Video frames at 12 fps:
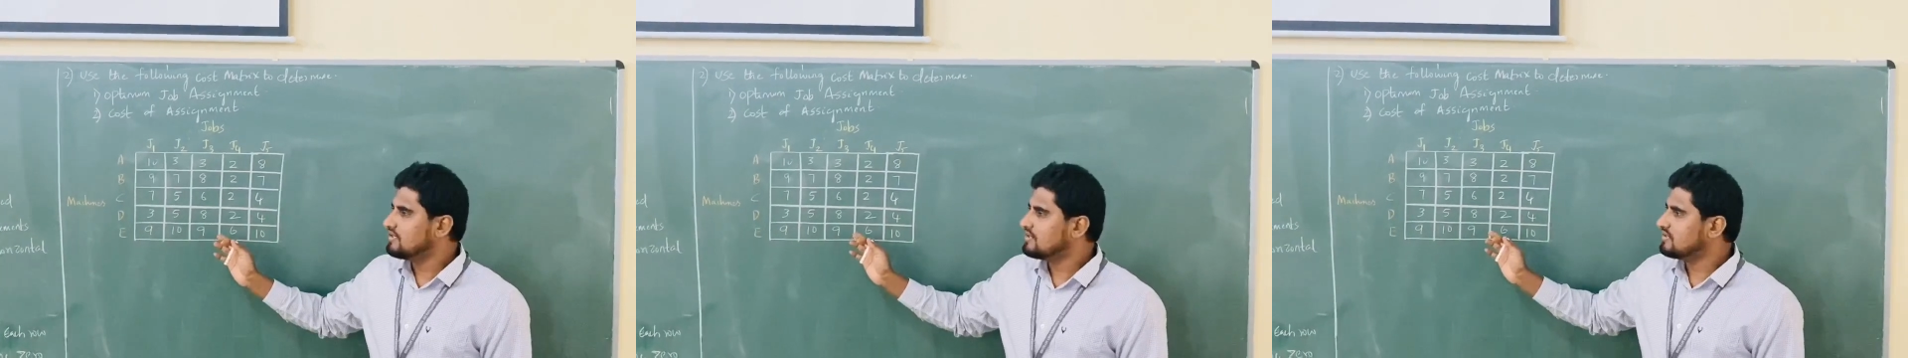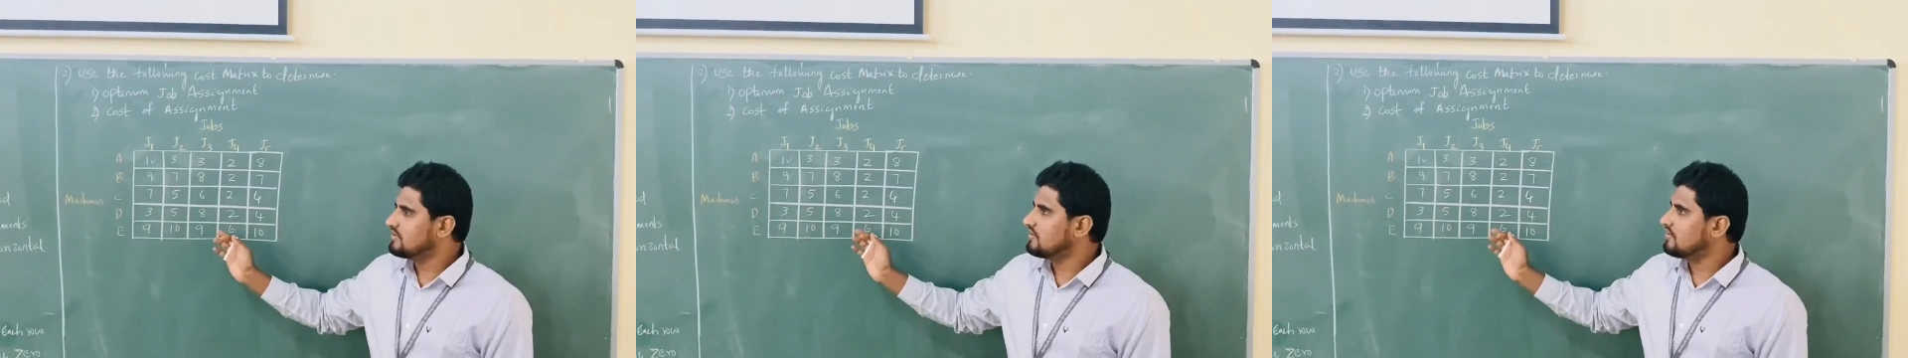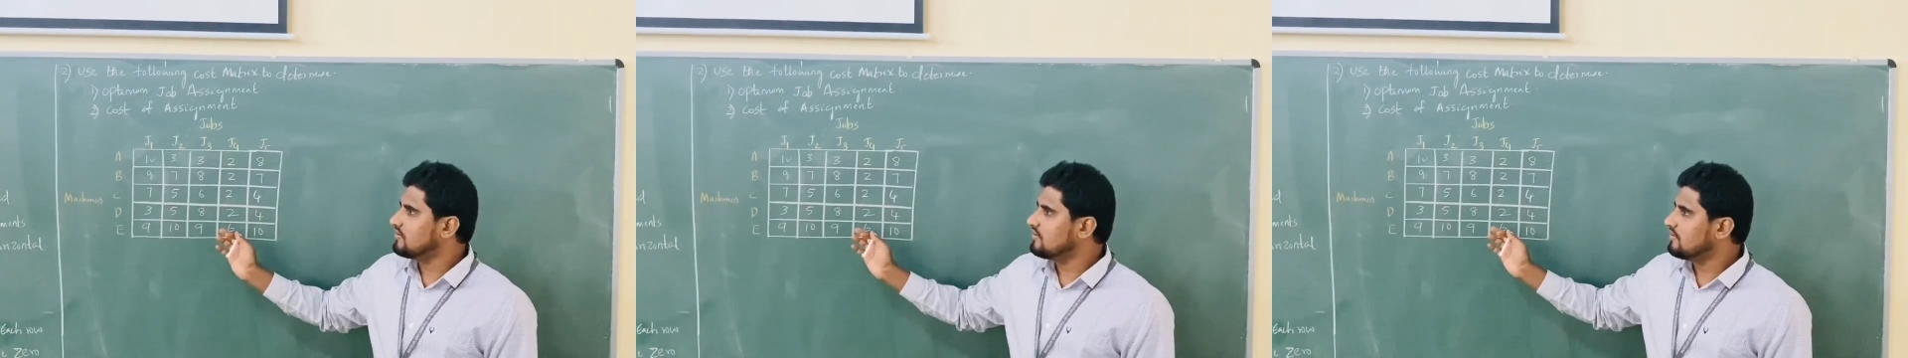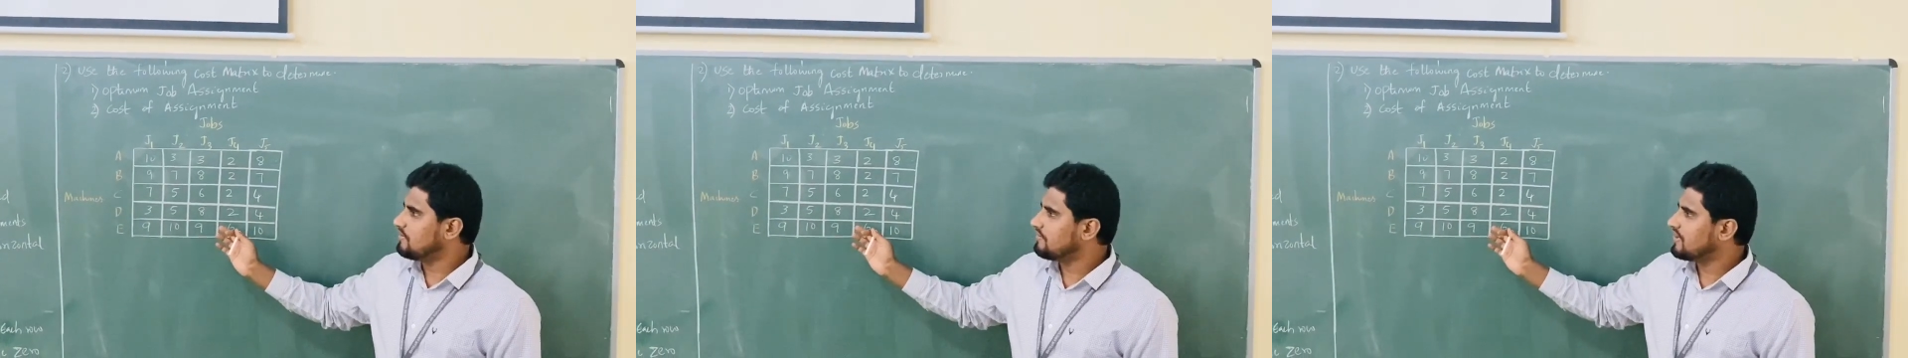
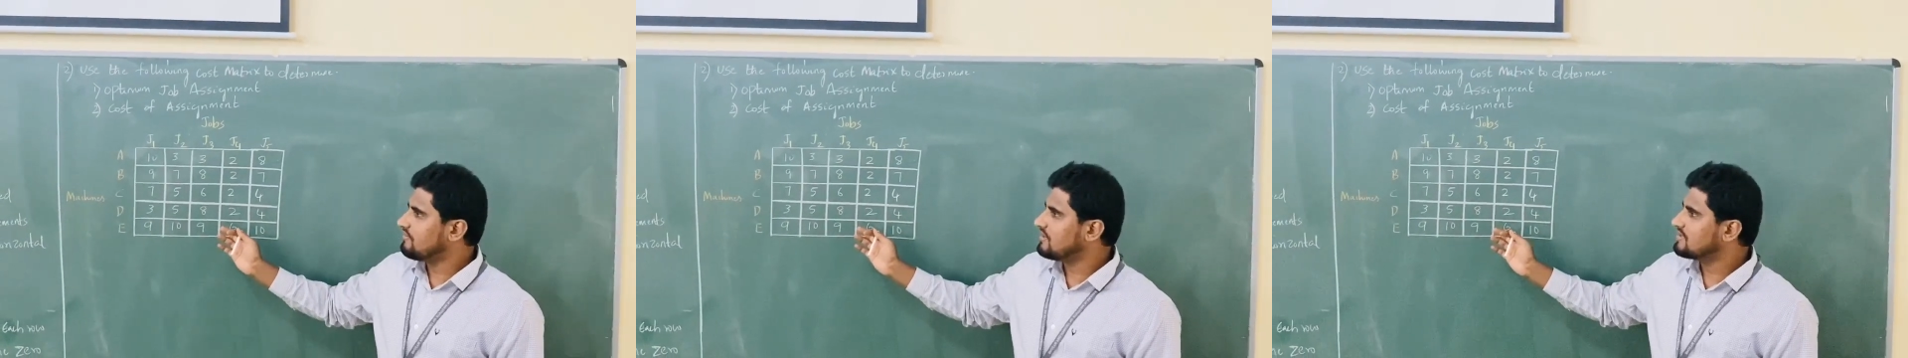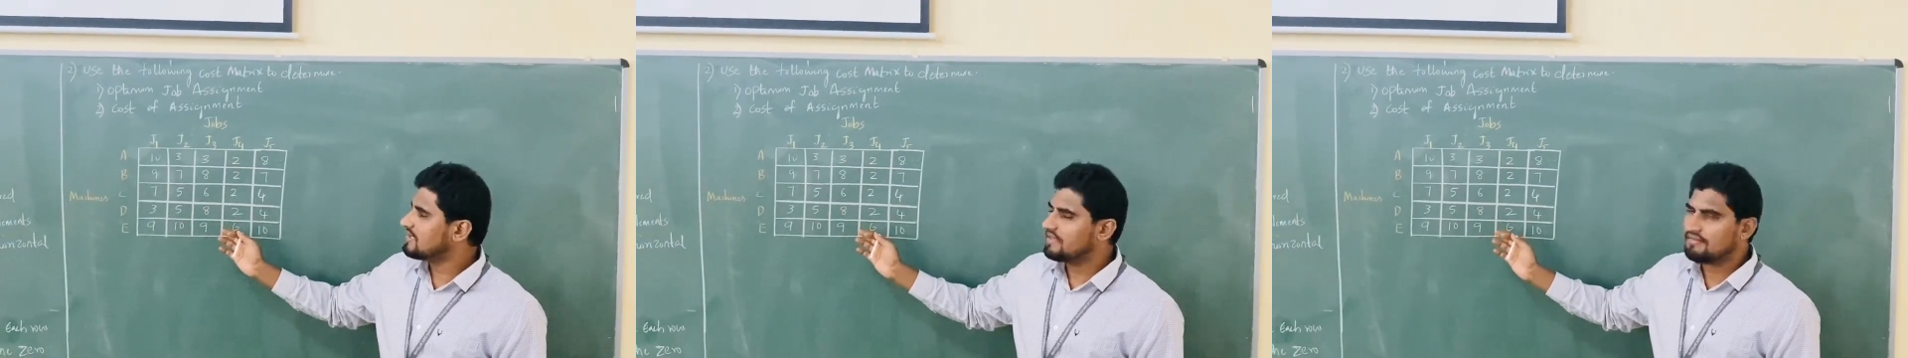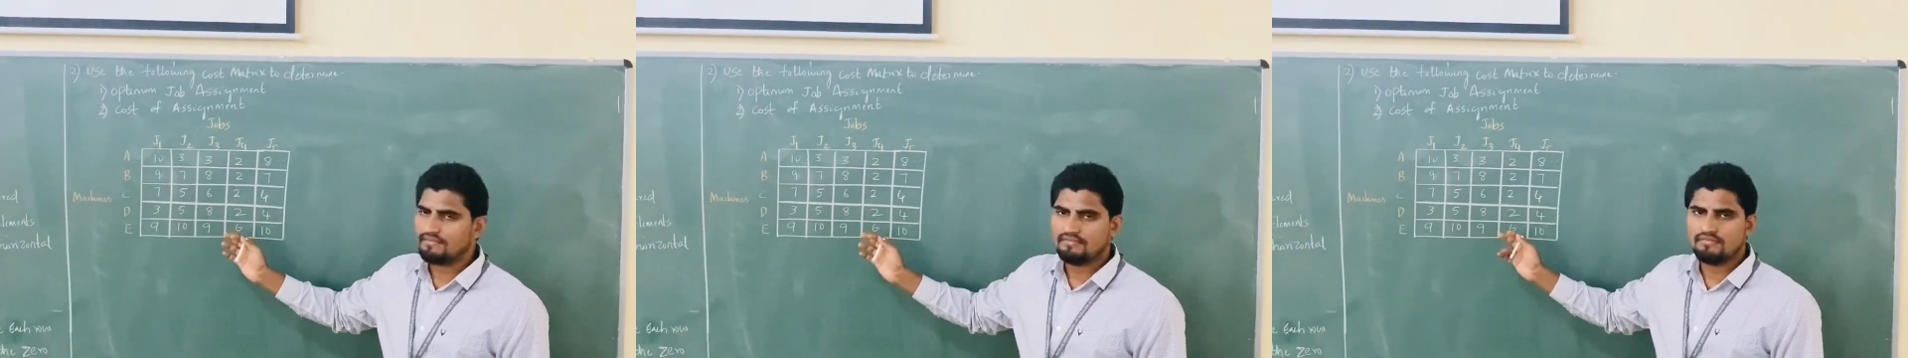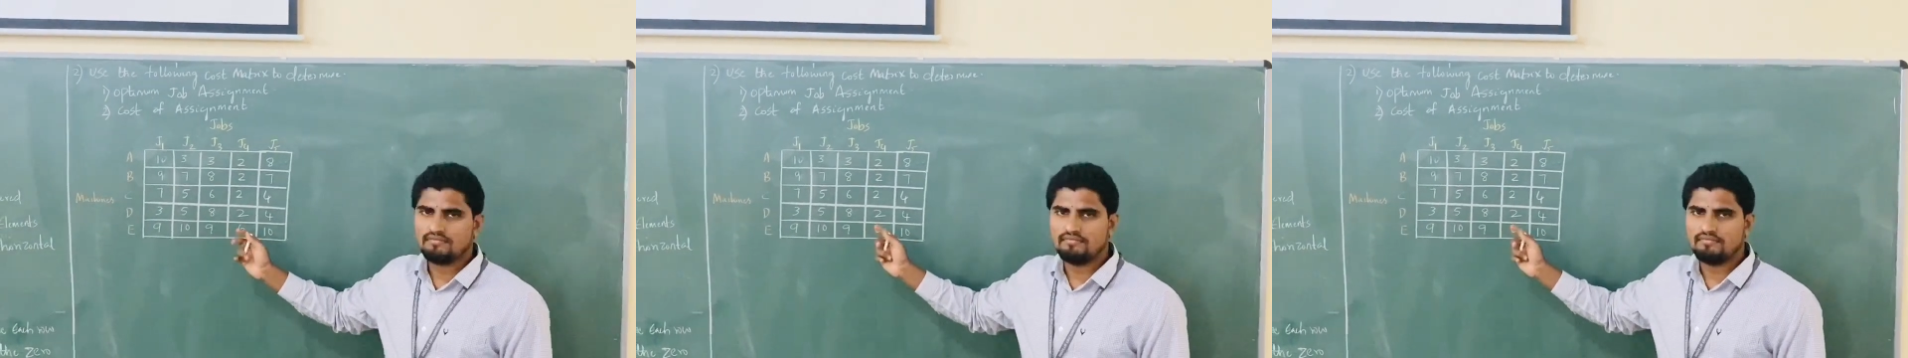So previously